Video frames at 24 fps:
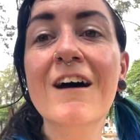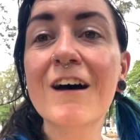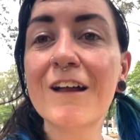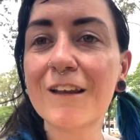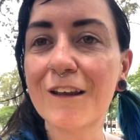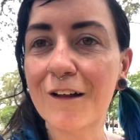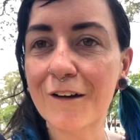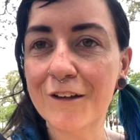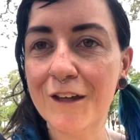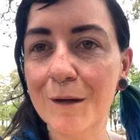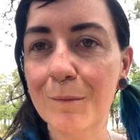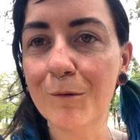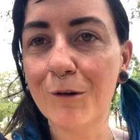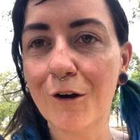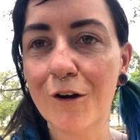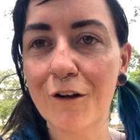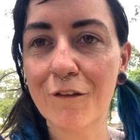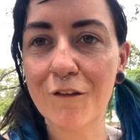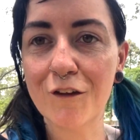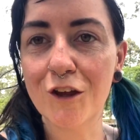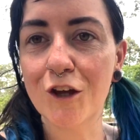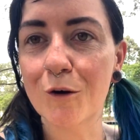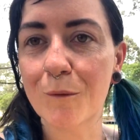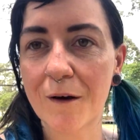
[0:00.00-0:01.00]
Lucky I'm going to
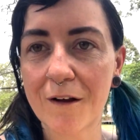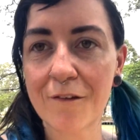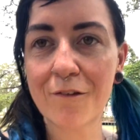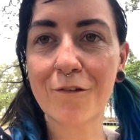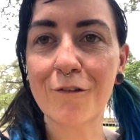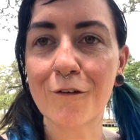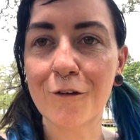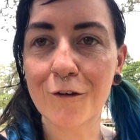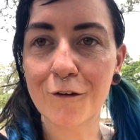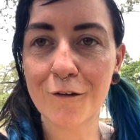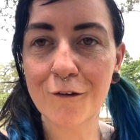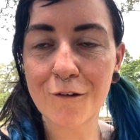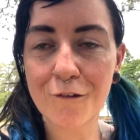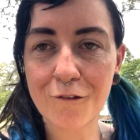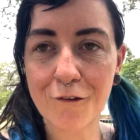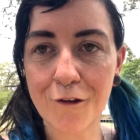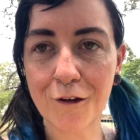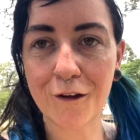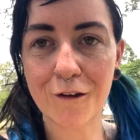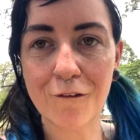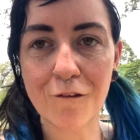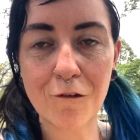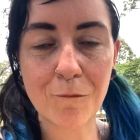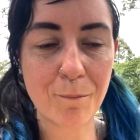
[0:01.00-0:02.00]
the US soon so I
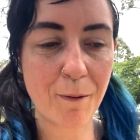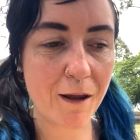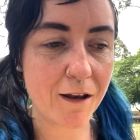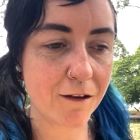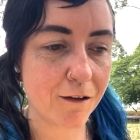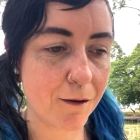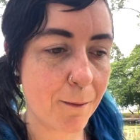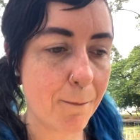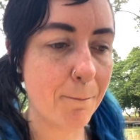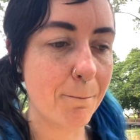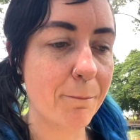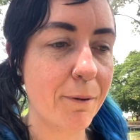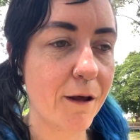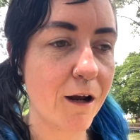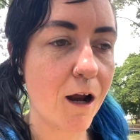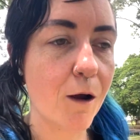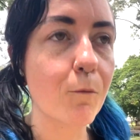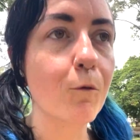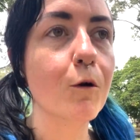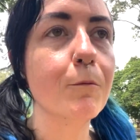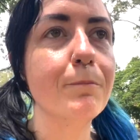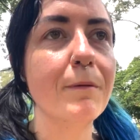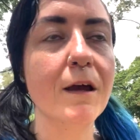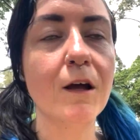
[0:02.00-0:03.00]
can spend them, but I
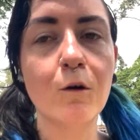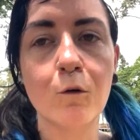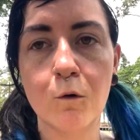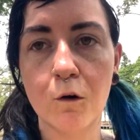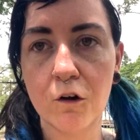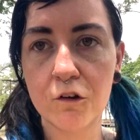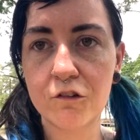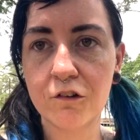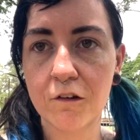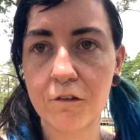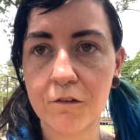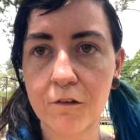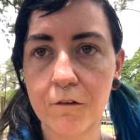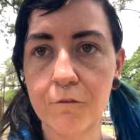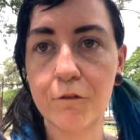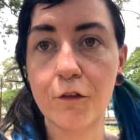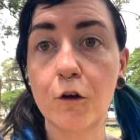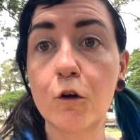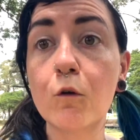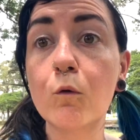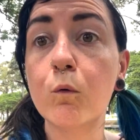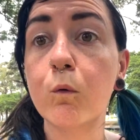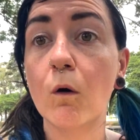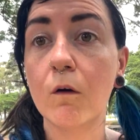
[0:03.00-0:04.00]
would be cautious of
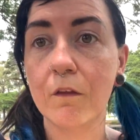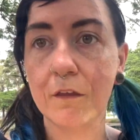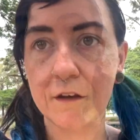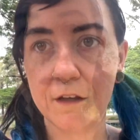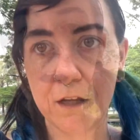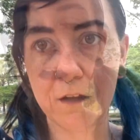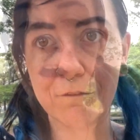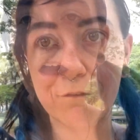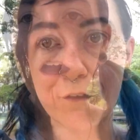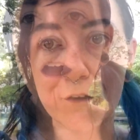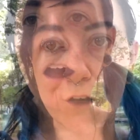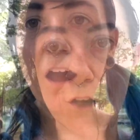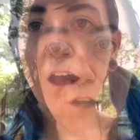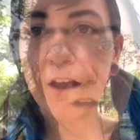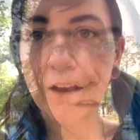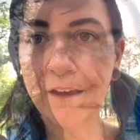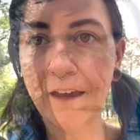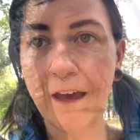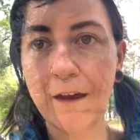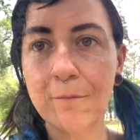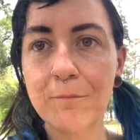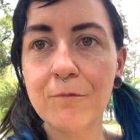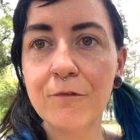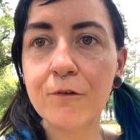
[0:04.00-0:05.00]
the quality of the notes.
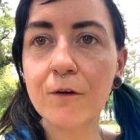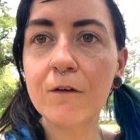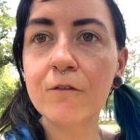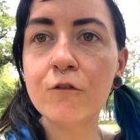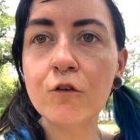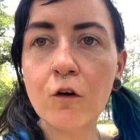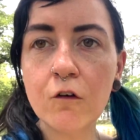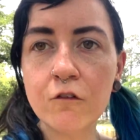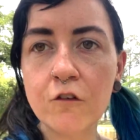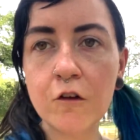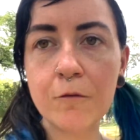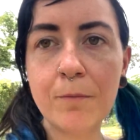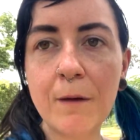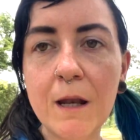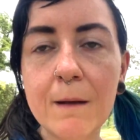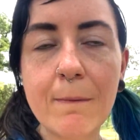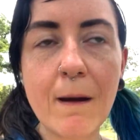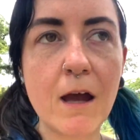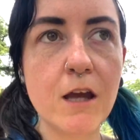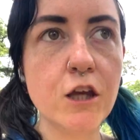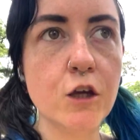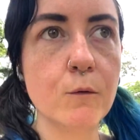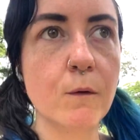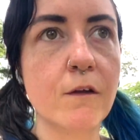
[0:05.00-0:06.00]
Okay, so I've talked a bit
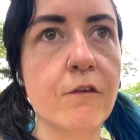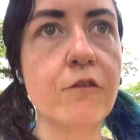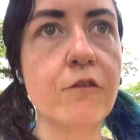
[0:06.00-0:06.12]
about US